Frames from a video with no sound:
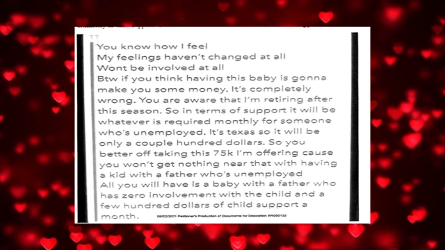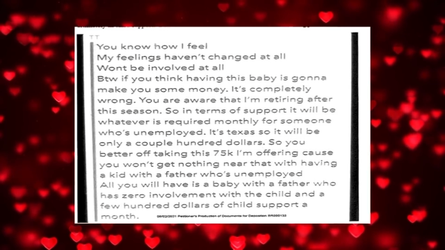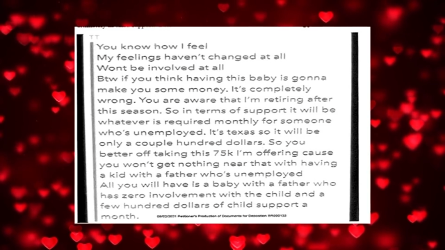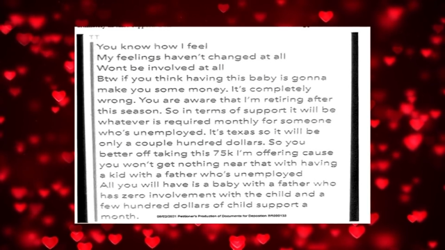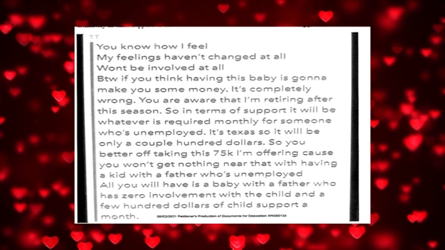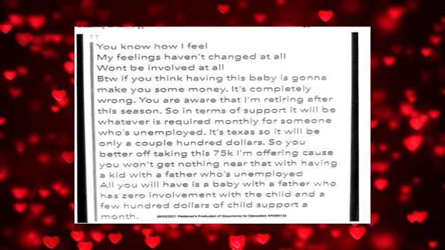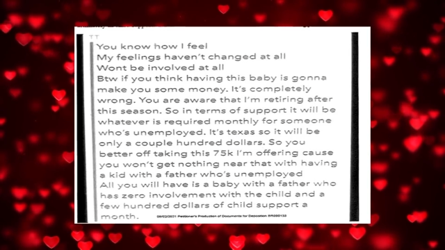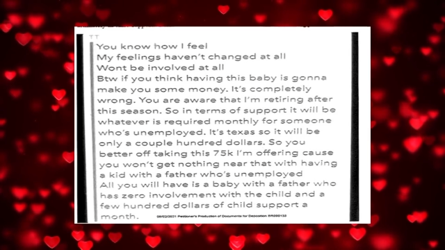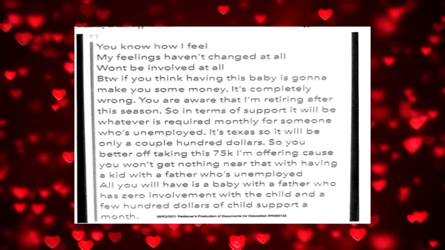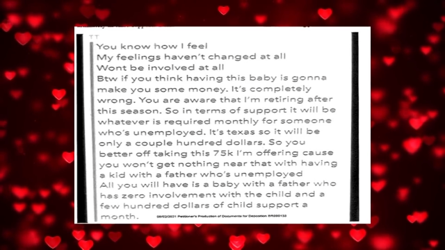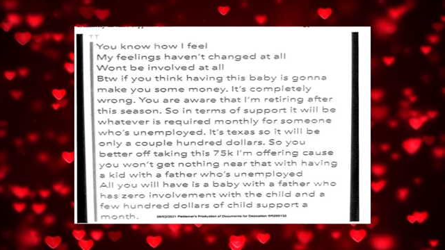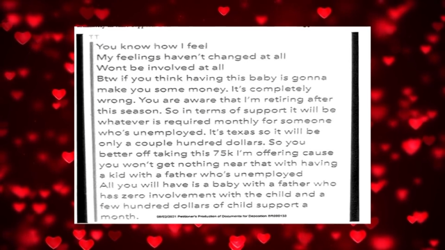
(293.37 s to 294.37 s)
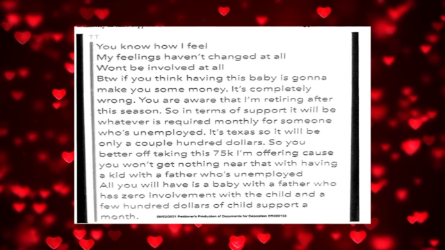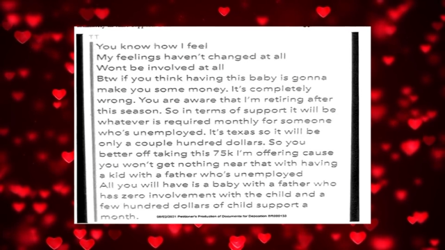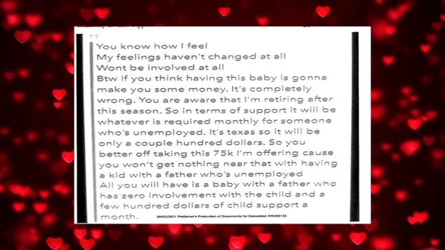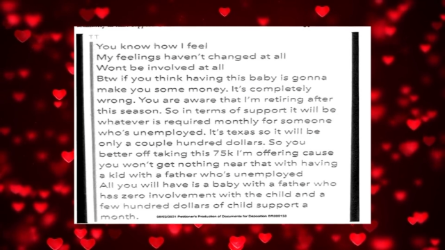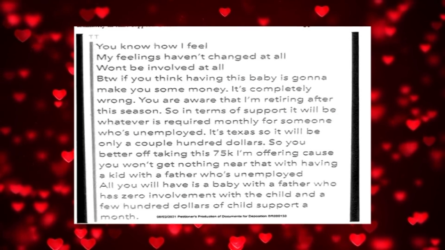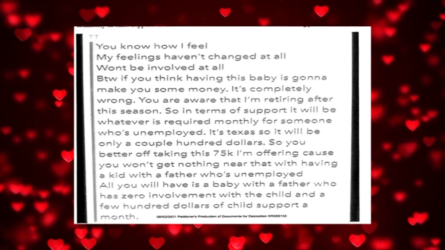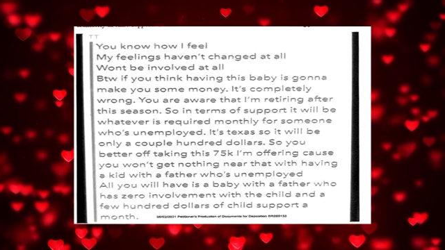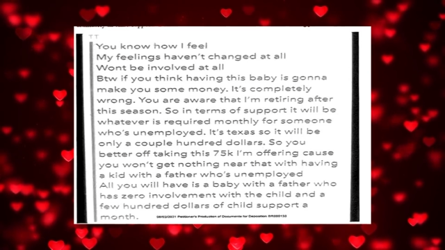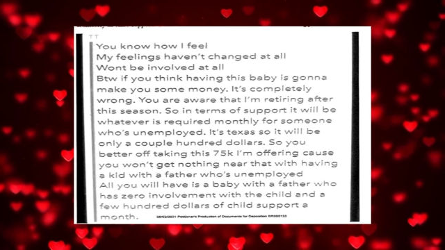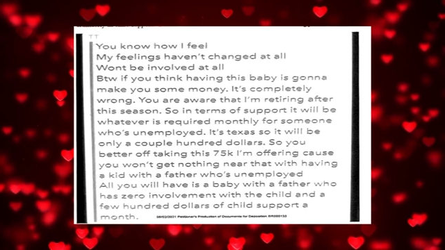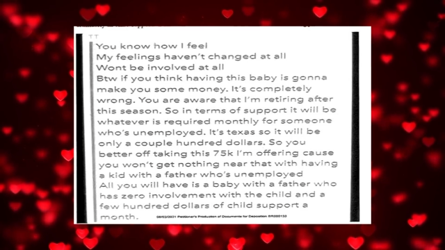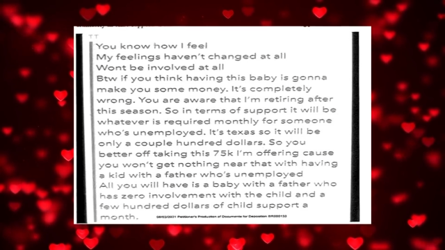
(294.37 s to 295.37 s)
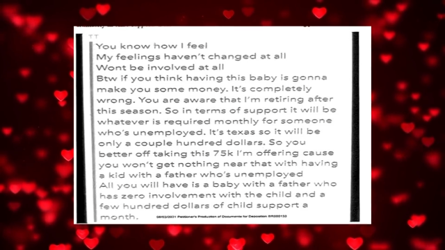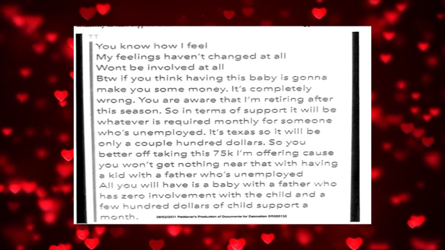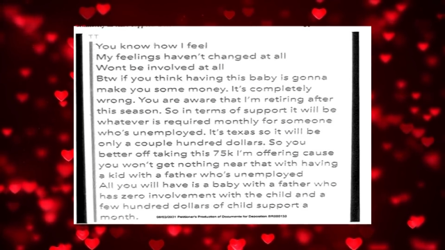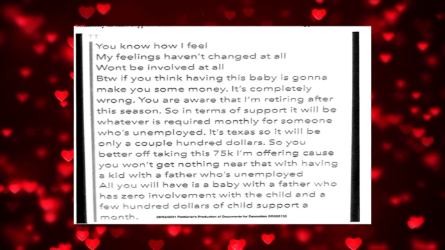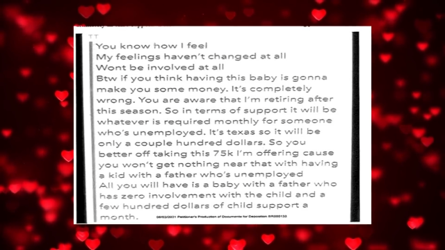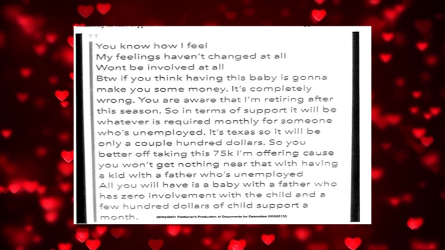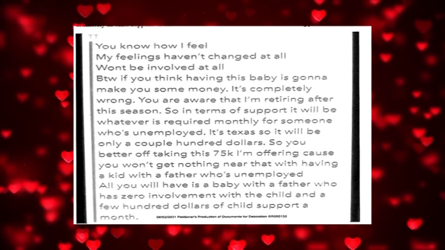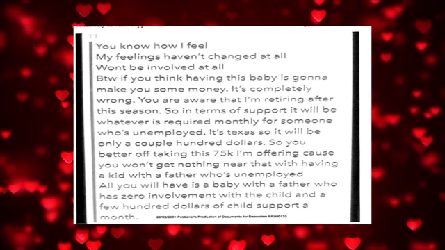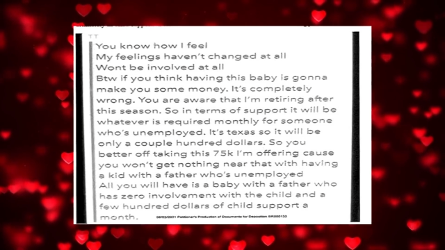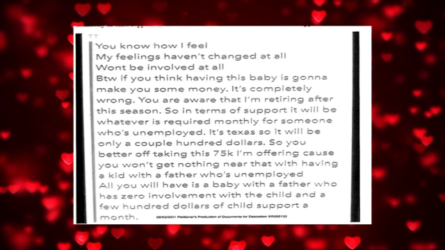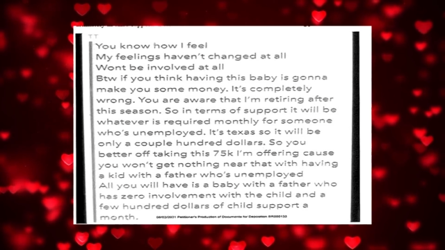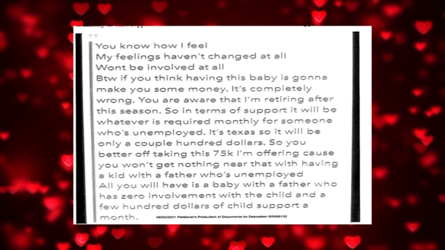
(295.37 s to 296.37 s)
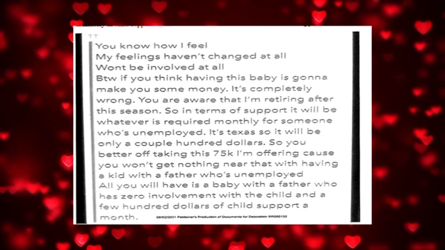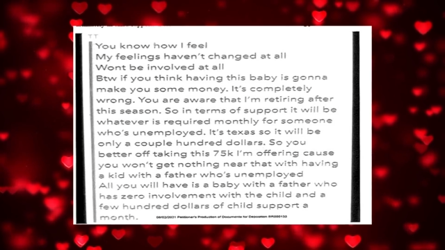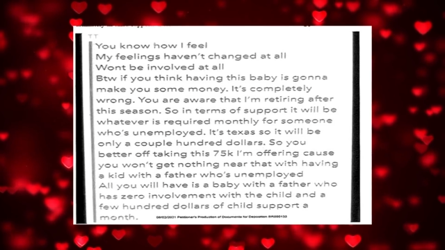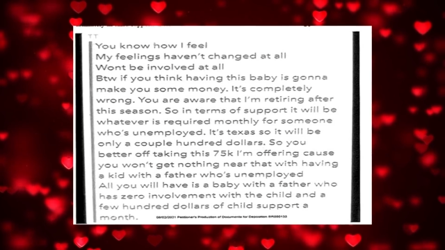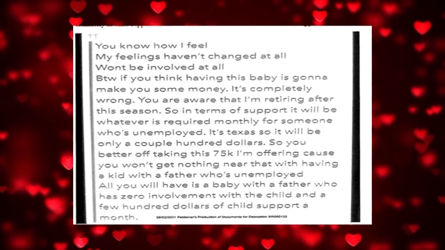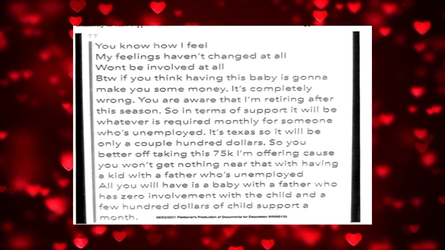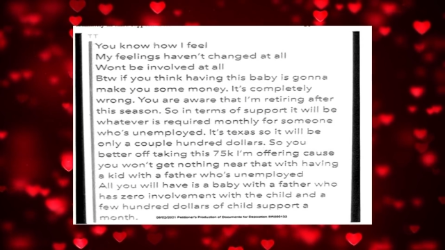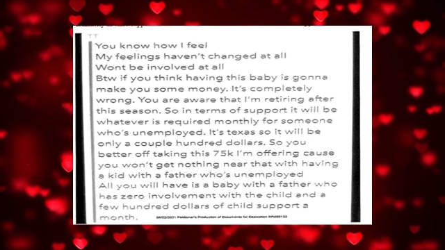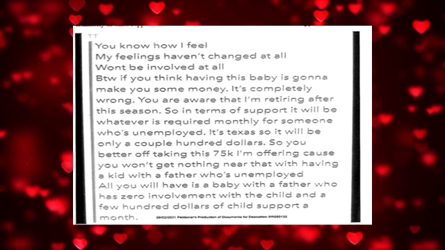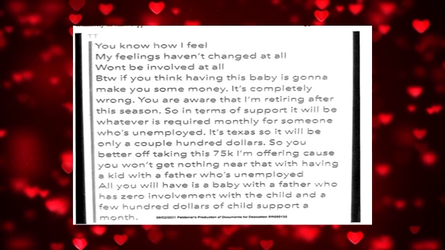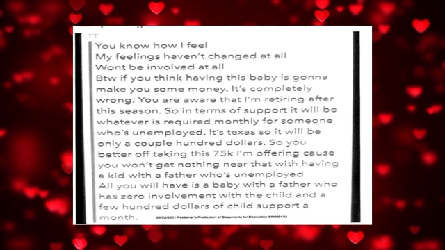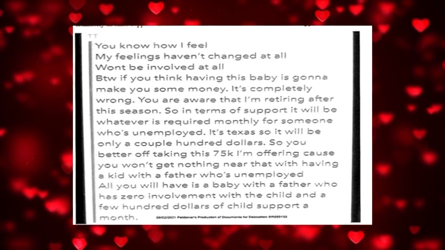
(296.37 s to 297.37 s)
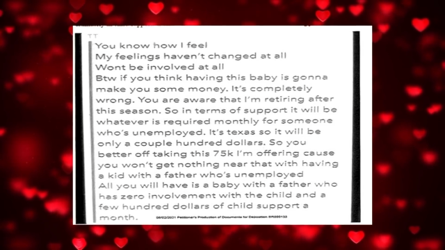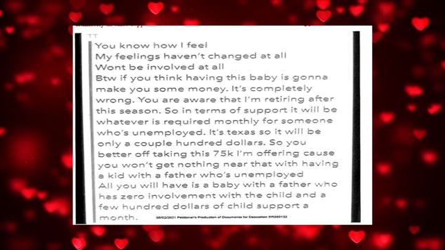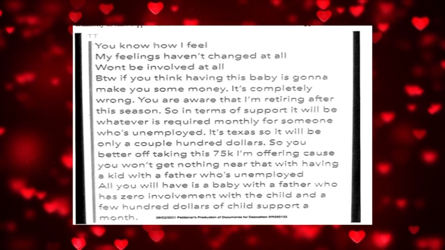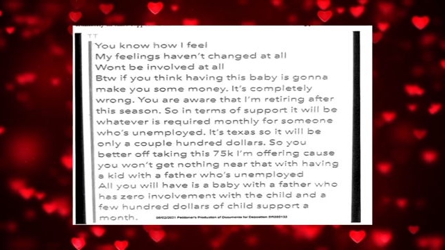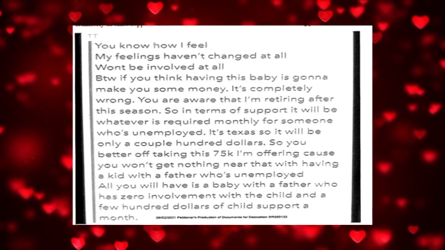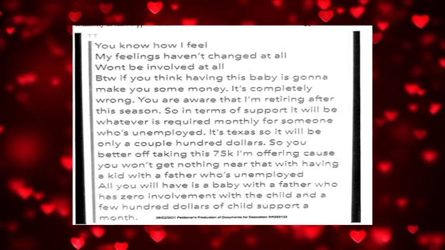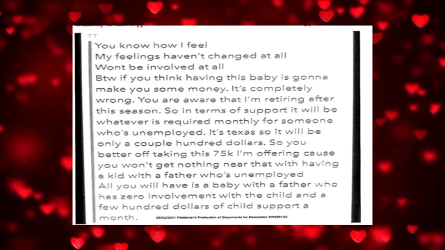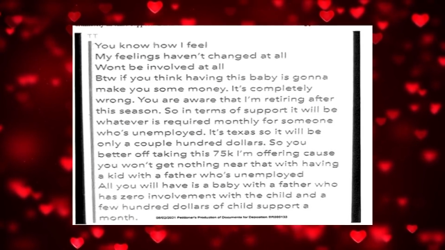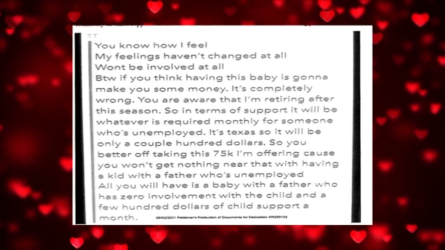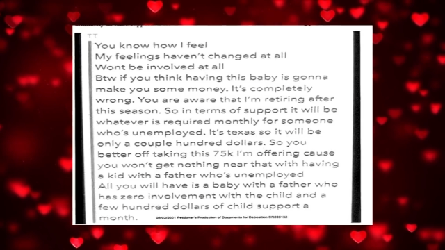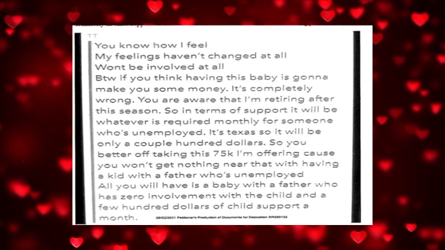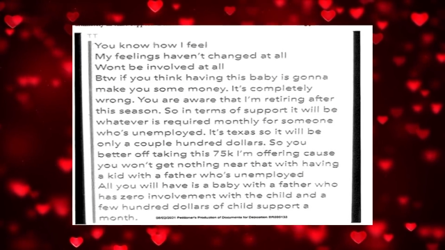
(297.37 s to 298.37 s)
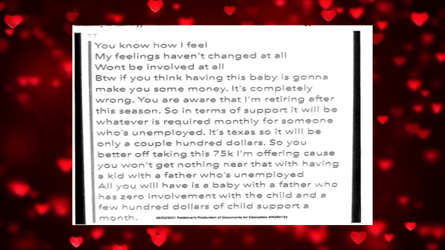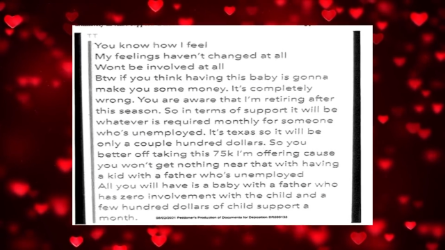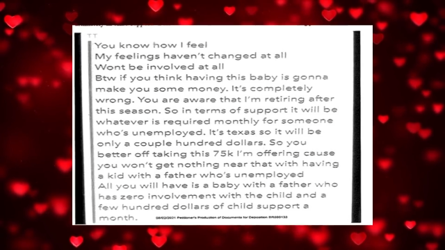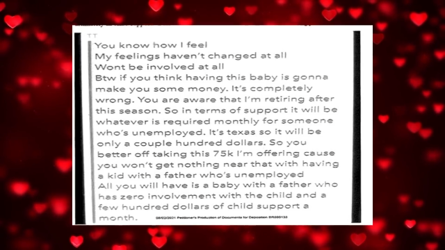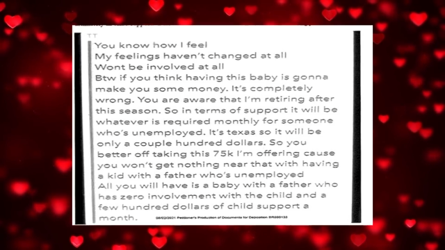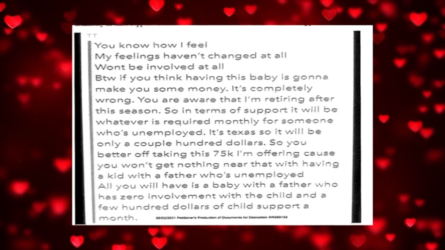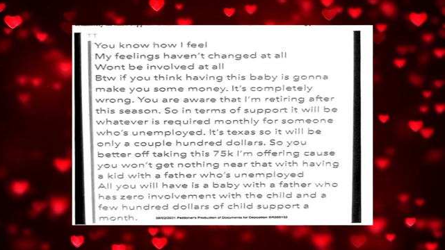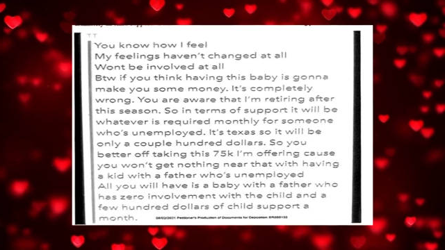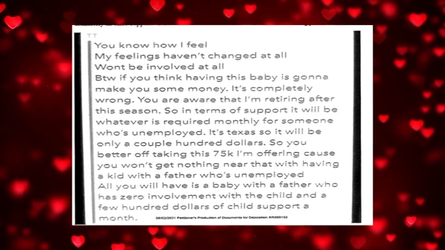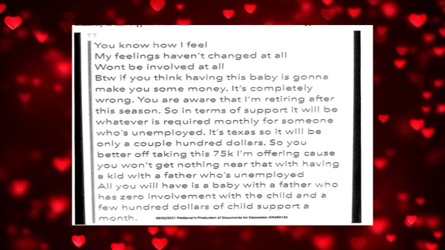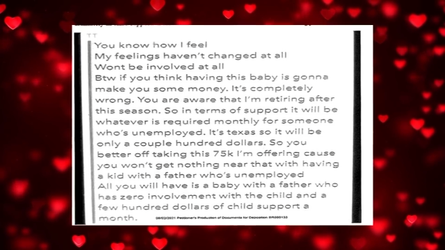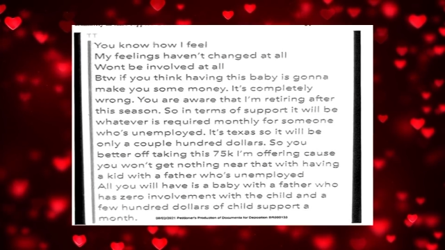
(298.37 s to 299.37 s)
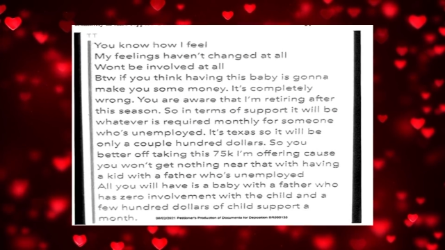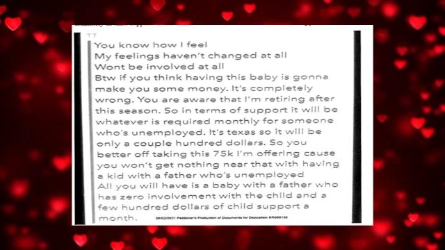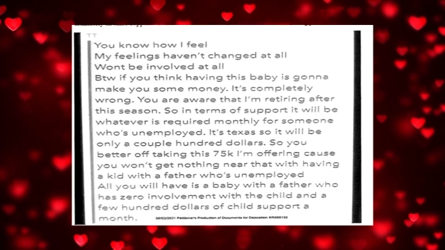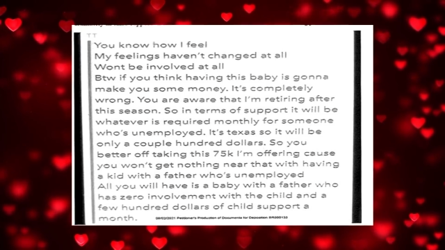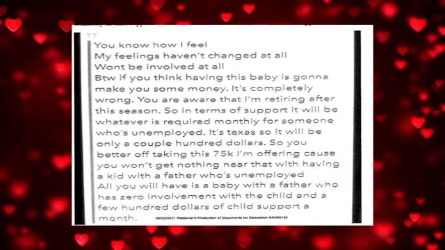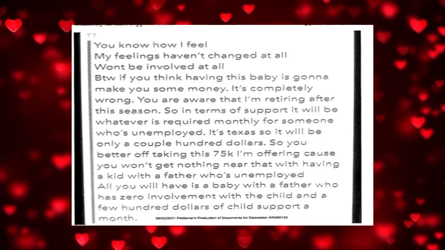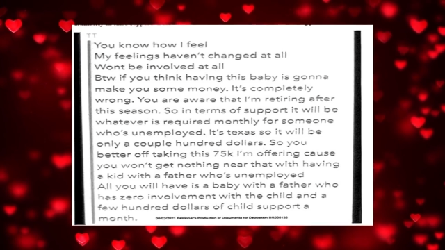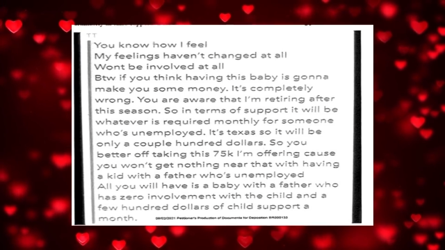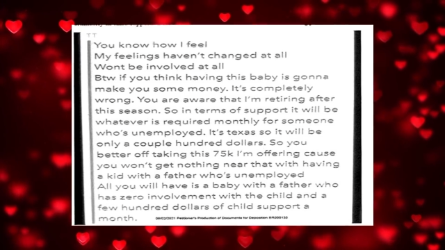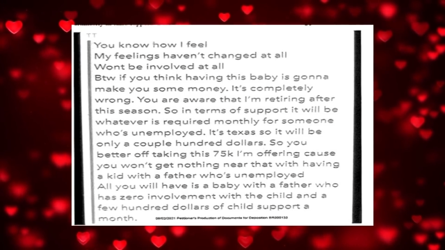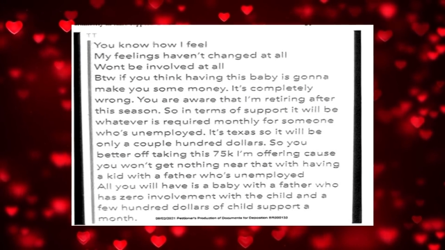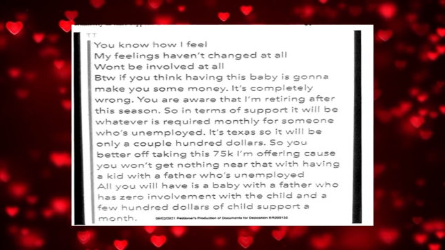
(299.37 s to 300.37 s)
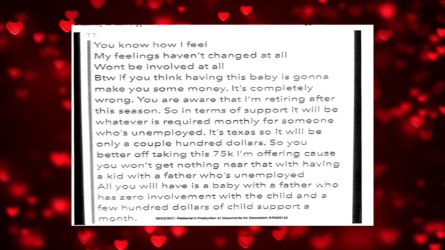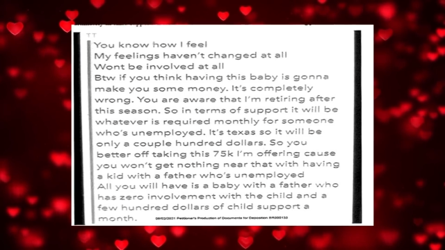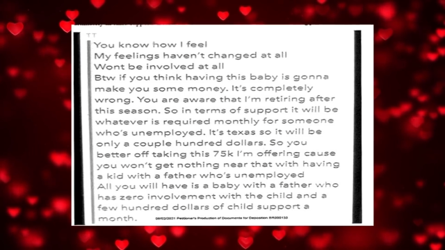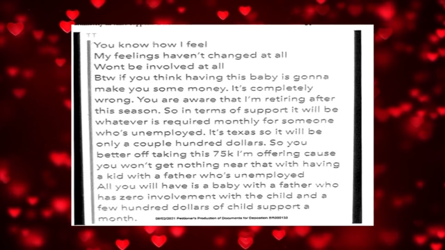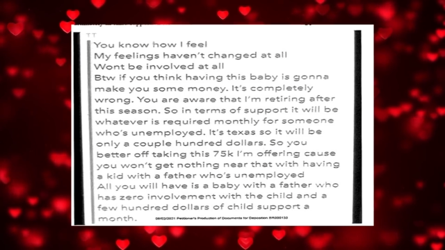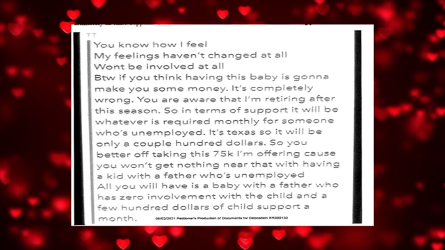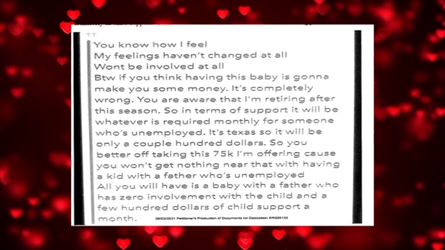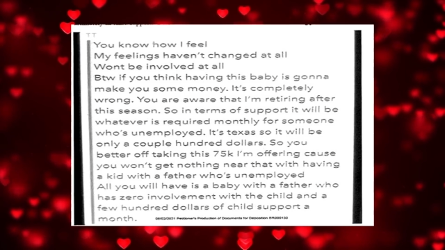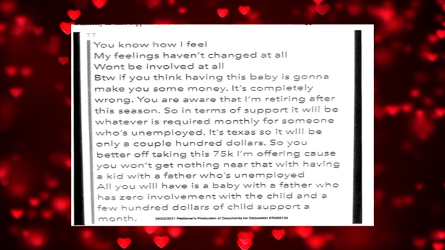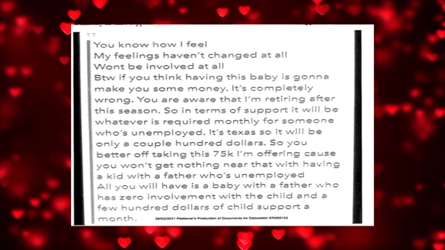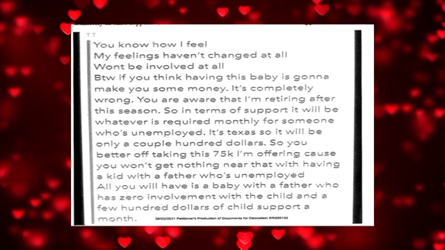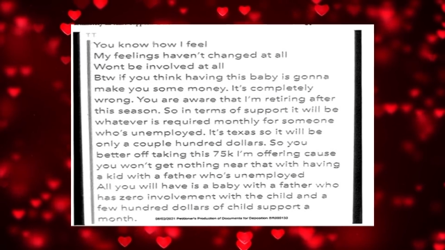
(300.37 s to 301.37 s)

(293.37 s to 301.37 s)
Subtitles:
(no speaker visible)